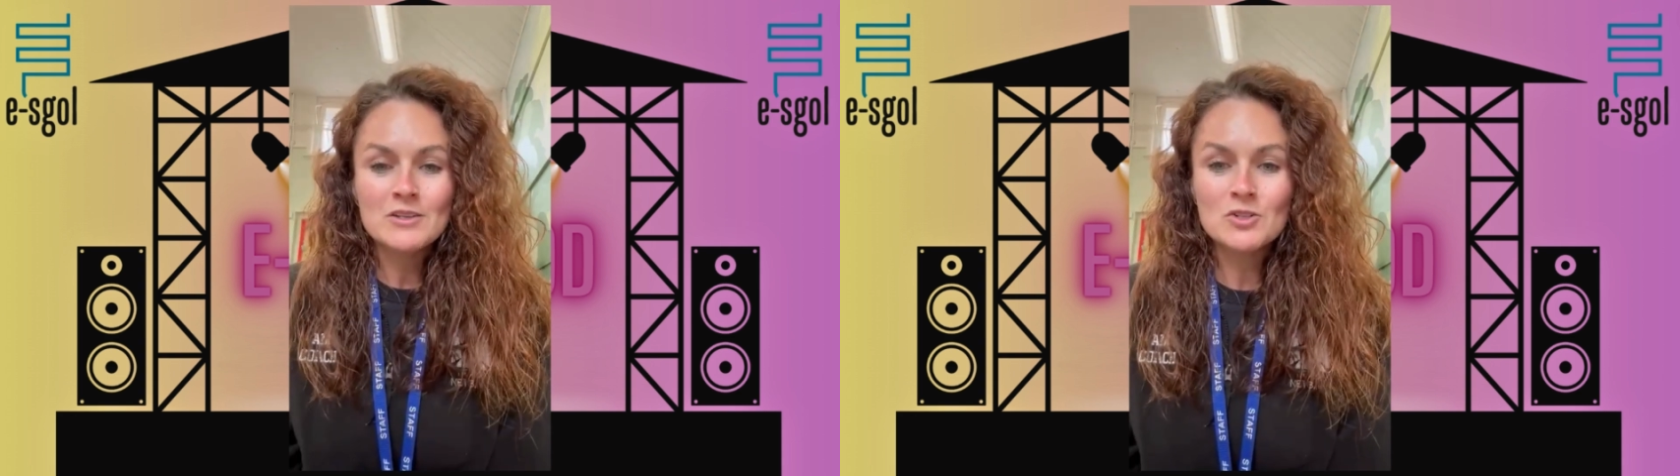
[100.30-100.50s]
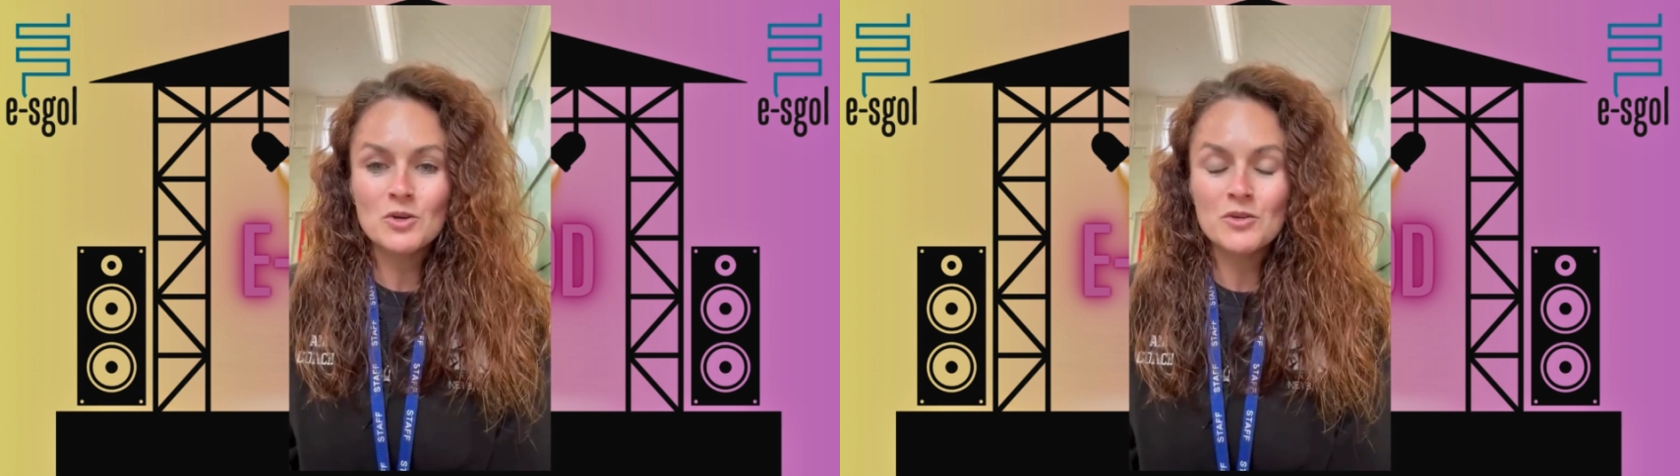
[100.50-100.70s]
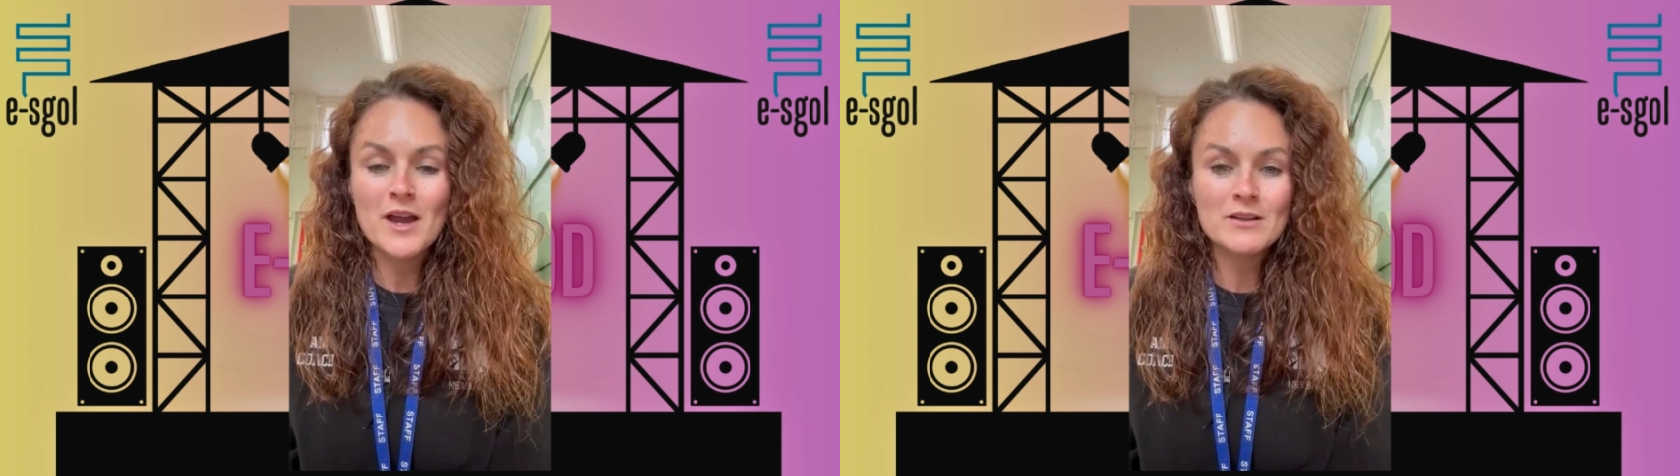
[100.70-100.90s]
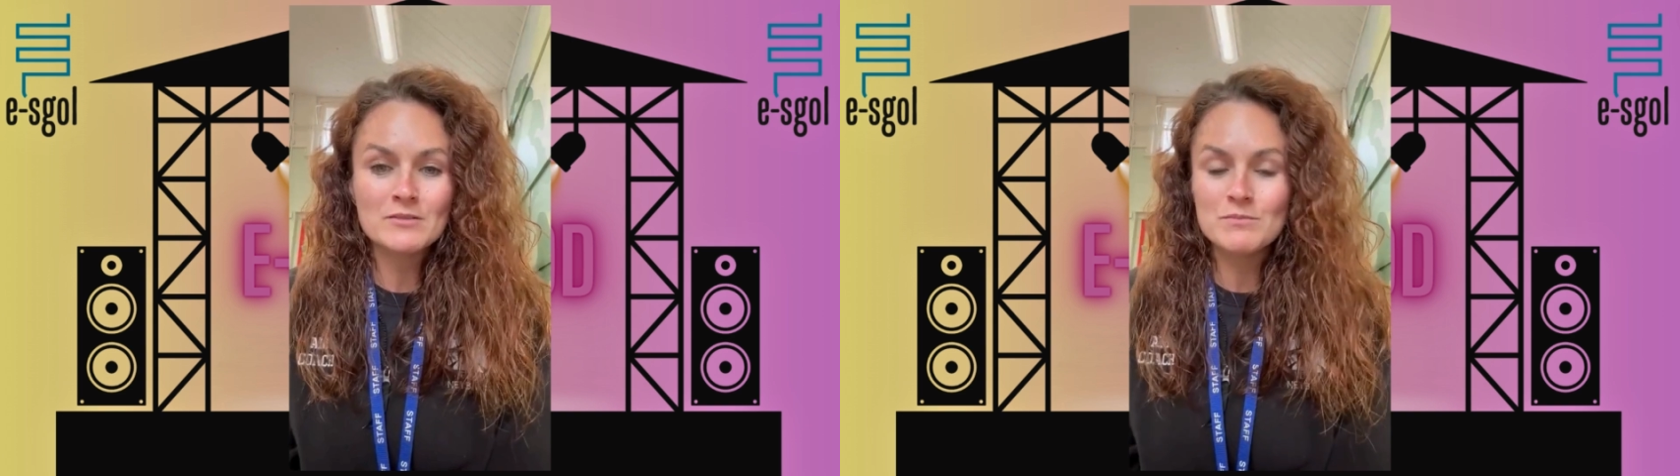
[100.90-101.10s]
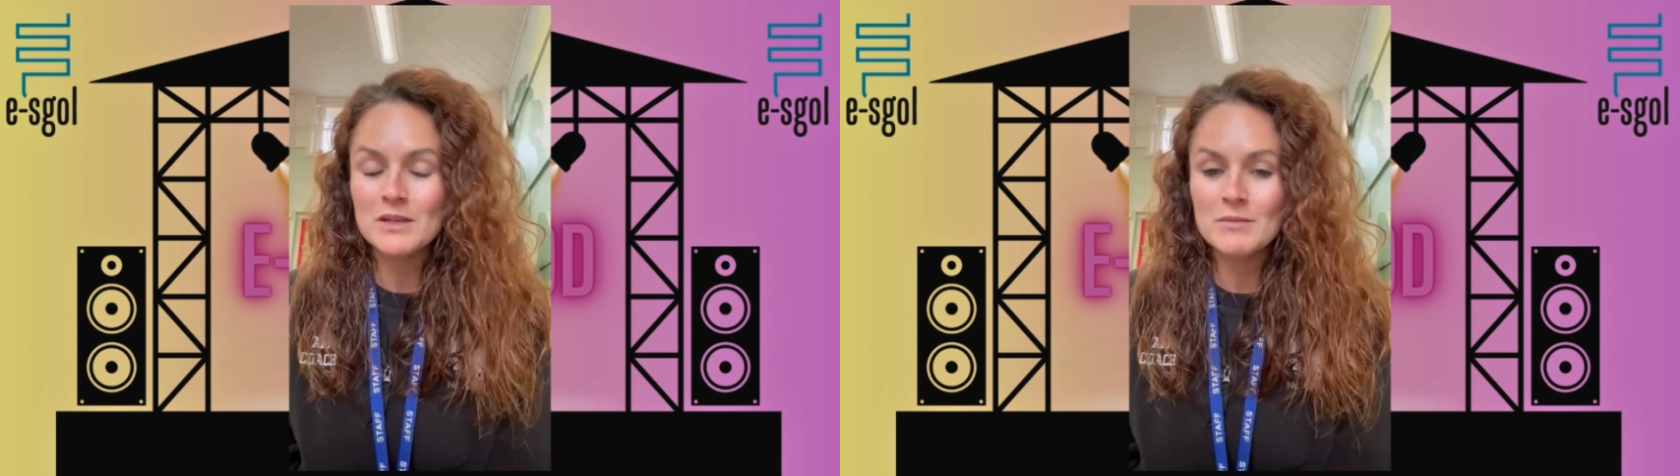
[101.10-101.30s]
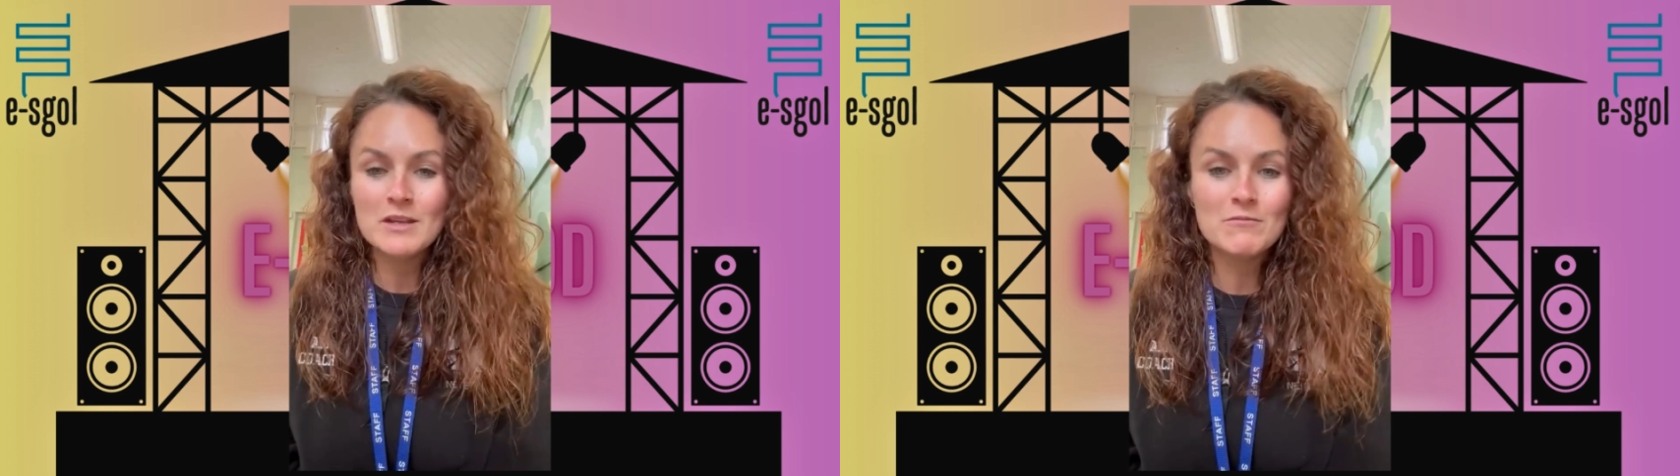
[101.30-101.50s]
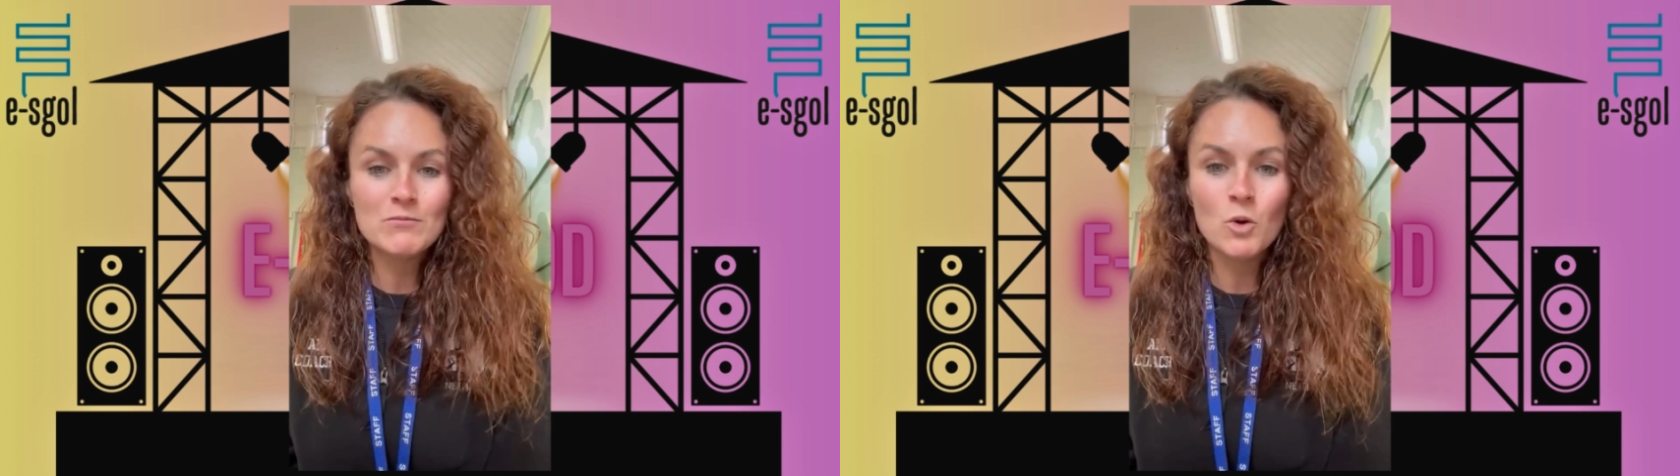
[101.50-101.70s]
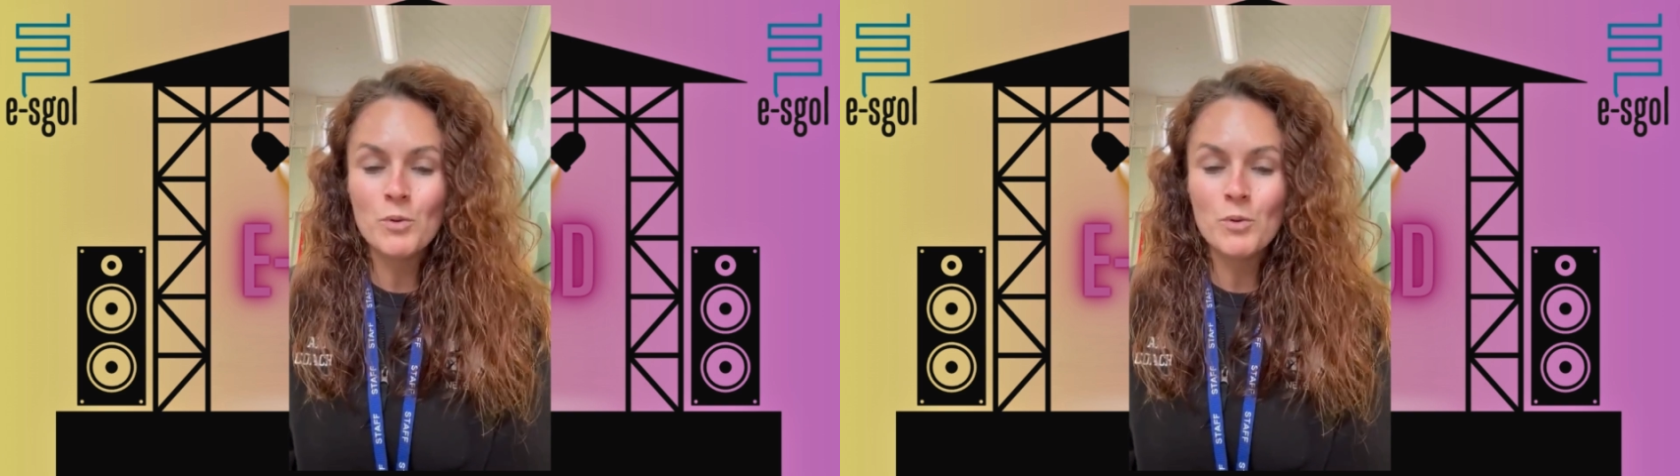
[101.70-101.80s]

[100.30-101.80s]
so that made me even more